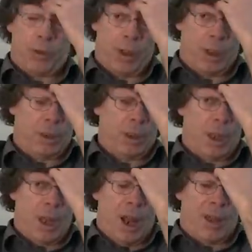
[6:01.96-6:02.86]
that
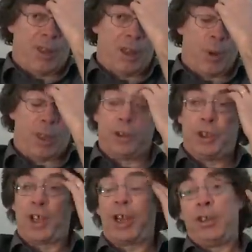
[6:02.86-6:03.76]
I think we can
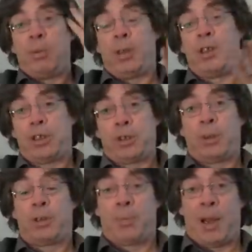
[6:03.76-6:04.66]
genuinely
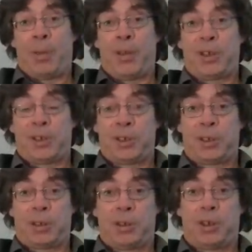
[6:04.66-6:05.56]
talk about this as
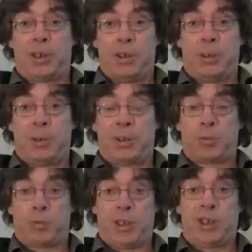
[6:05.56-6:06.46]
a
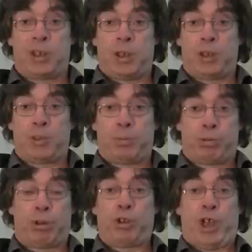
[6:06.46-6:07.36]
continuous research
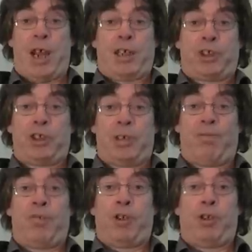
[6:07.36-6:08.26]
project
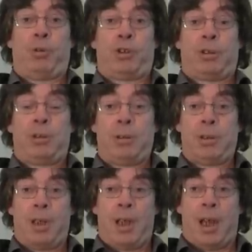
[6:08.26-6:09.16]
for
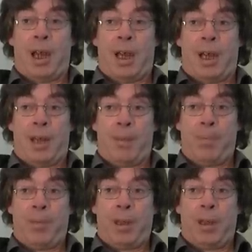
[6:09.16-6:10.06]

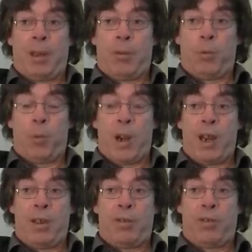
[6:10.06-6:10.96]
Newton,
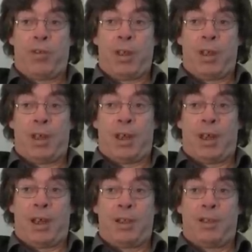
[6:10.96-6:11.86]
with
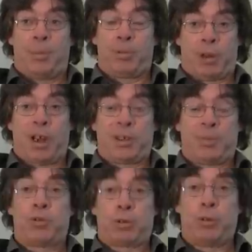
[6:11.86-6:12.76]
the price
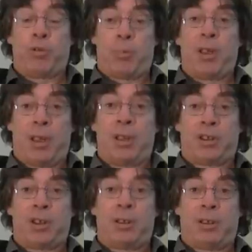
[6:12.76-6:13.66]
of truth being
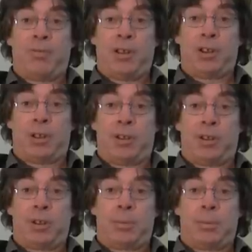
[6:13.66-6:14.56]
eternal vigilance.